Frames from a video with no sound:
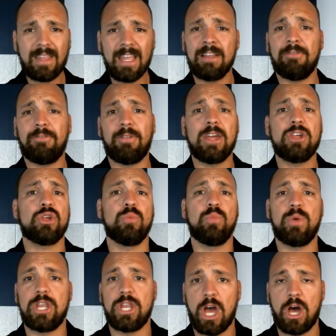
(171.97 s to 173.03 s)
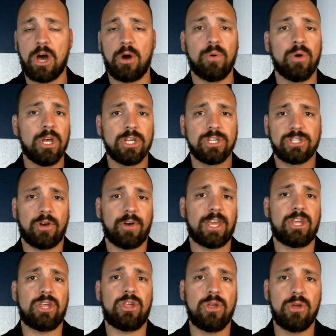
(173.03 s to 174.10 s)
Inflation, we know, saw a
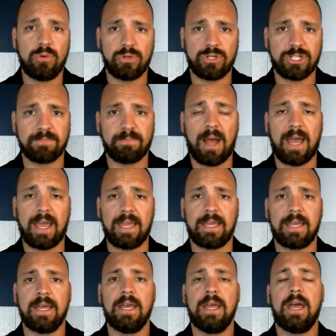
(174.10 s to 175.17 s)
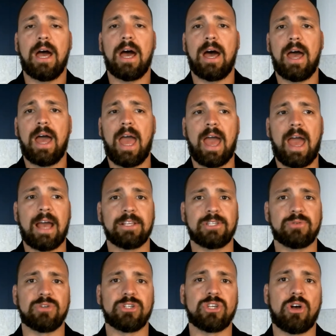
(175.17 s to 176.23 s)
huge spike as a
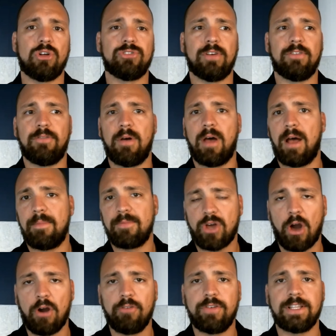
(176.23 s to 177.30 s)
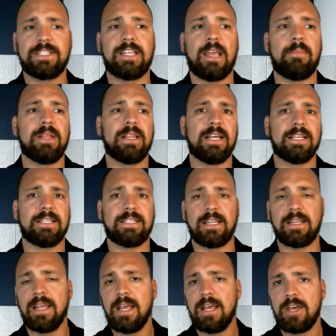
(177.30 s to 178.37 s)
result of COVID stimulus
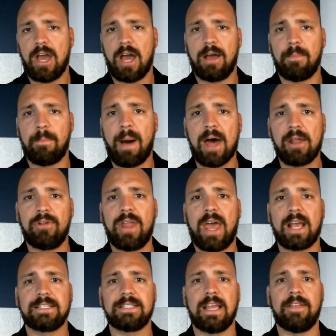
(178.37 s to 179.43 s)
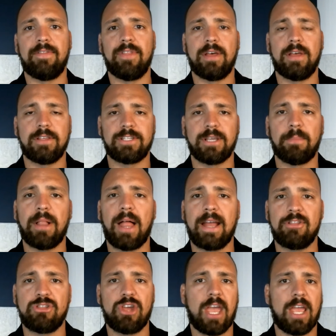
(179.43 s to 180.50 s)
and bottlenecks in the supply
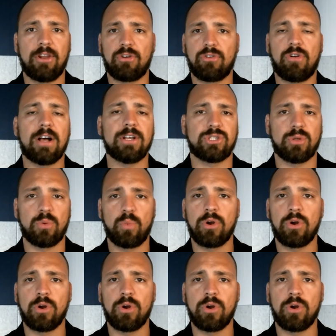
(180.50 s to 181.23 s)
chain across the